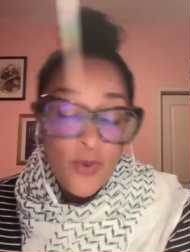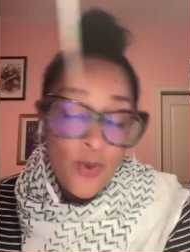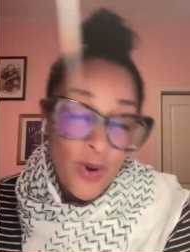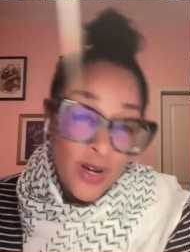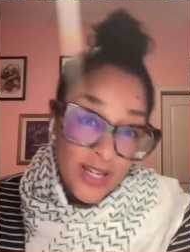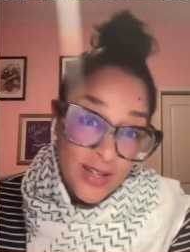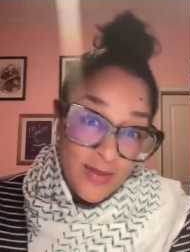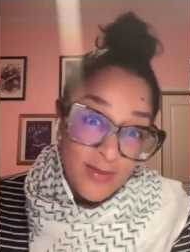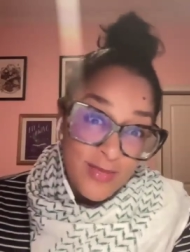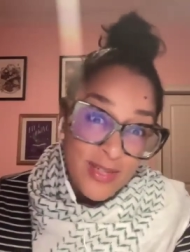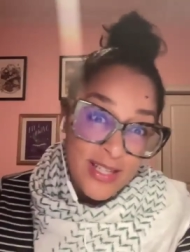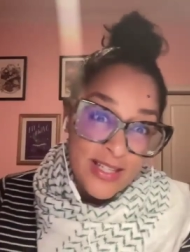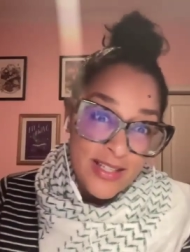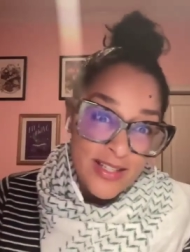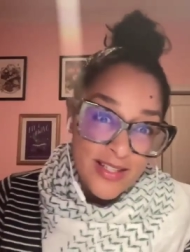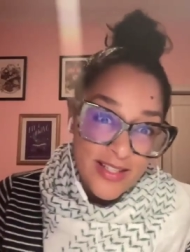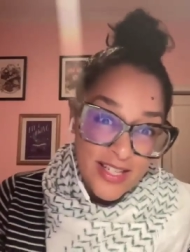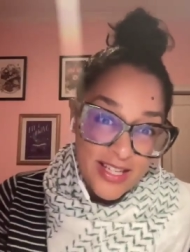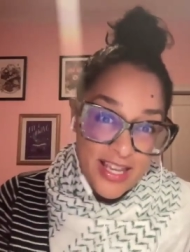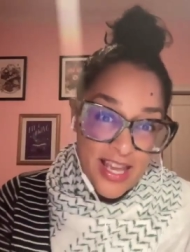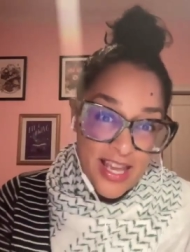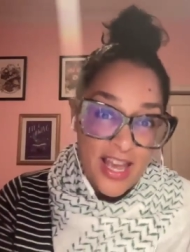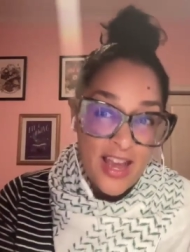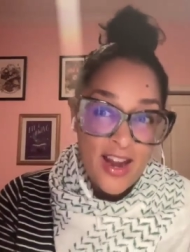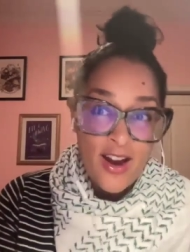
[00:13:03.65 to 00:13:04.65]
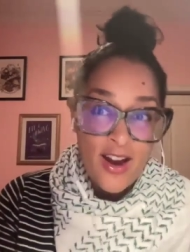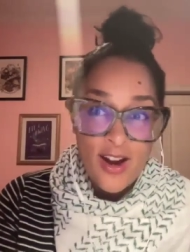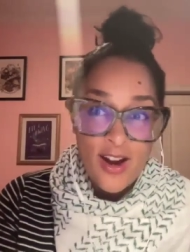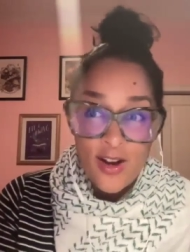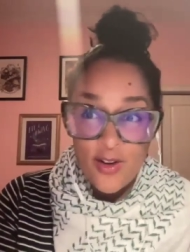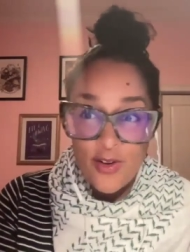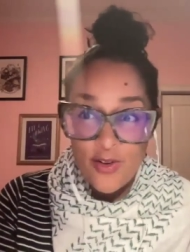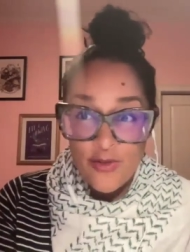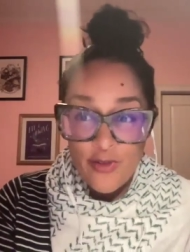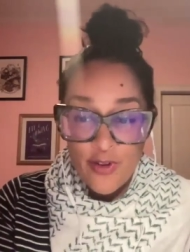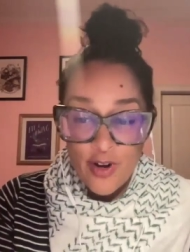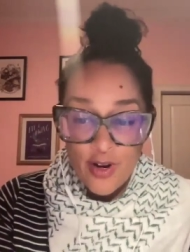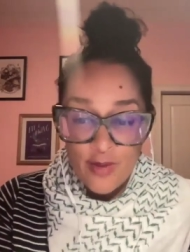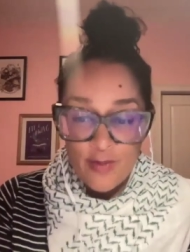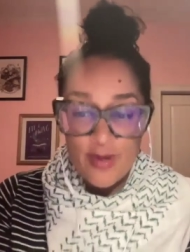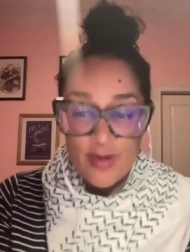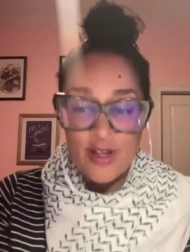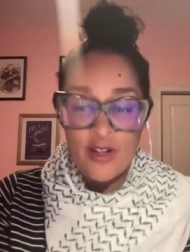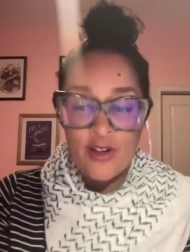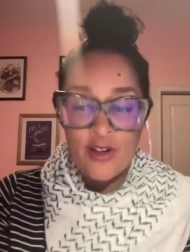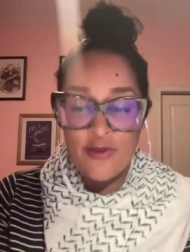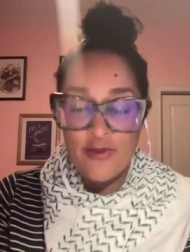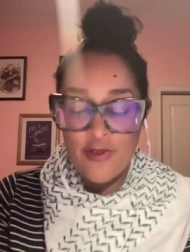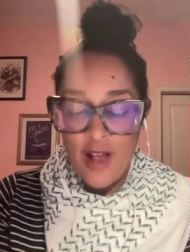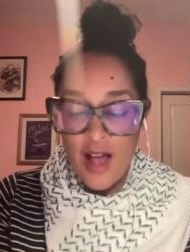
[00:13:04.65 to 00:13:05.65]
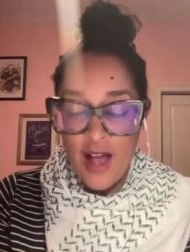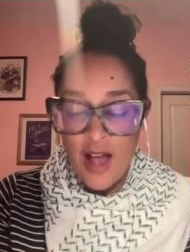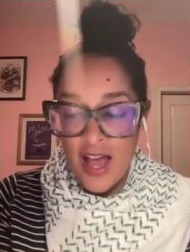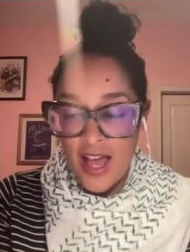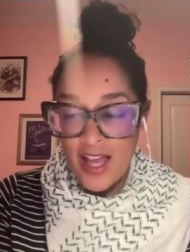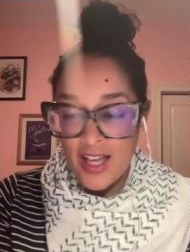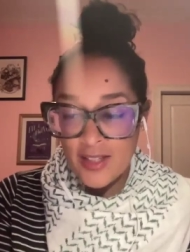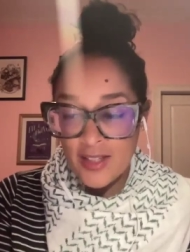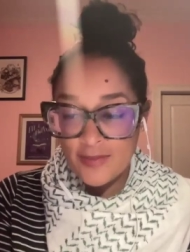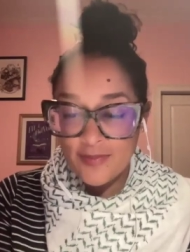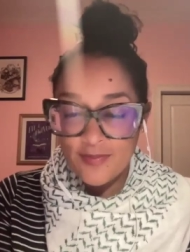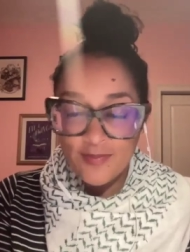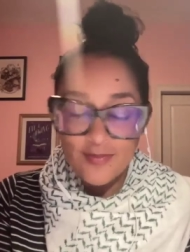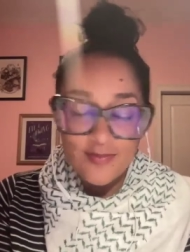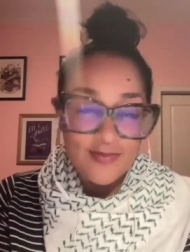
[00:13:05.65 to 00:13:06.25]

what it means to care for a butterfly.